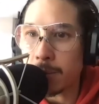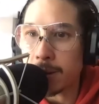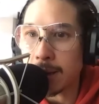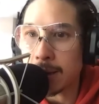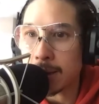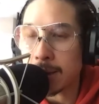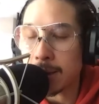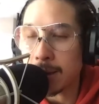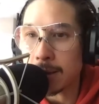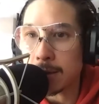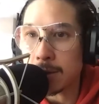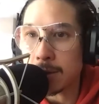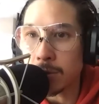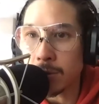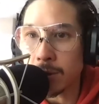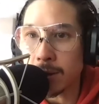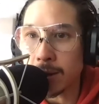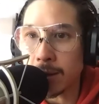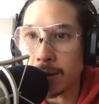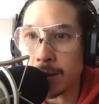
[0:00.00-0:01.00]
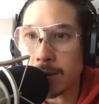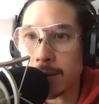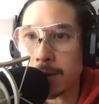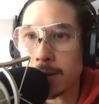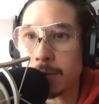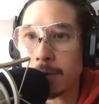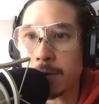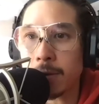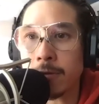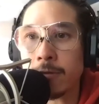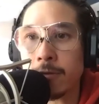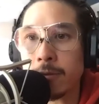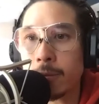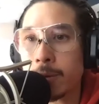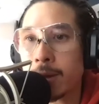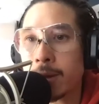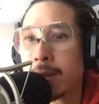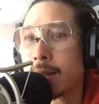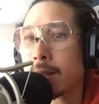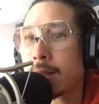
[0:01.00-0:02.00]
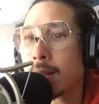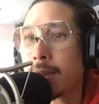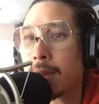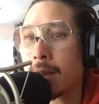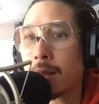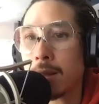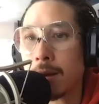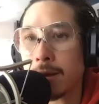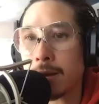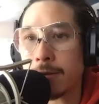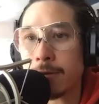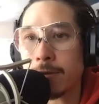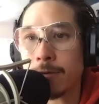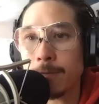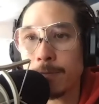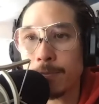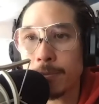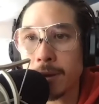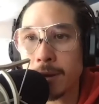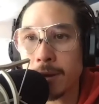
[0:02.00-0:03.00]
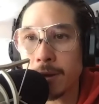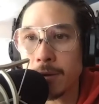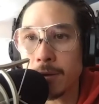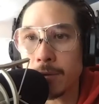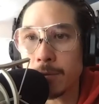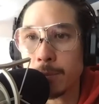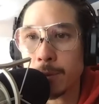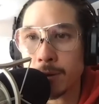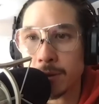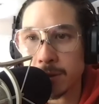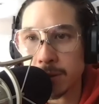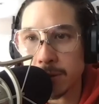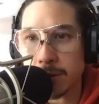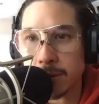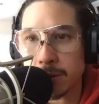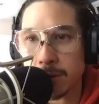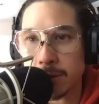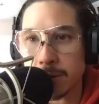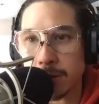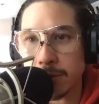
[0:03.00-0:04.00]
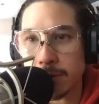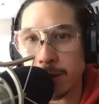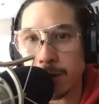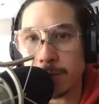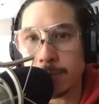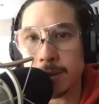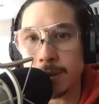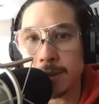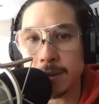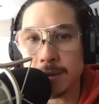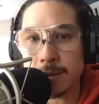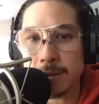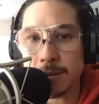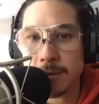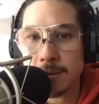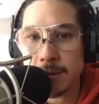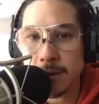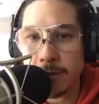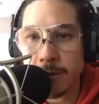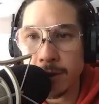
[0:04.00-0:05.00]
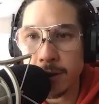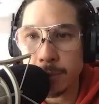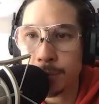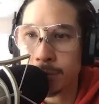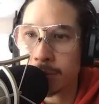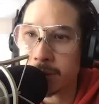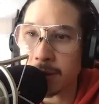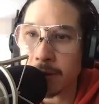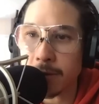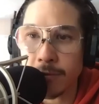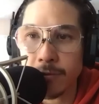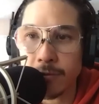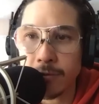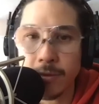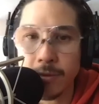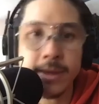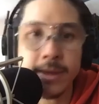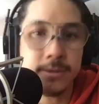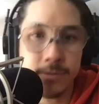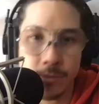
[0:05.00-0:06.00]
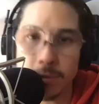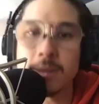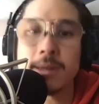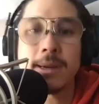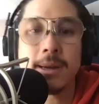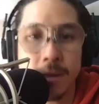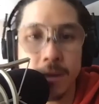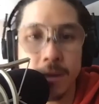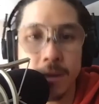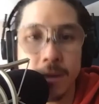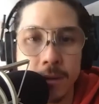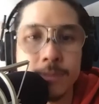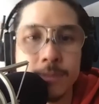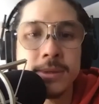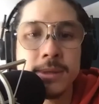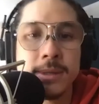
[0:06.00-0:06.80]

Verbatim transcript: but i think doing even for me like a lot of you know personal development and self-help stuff has really helped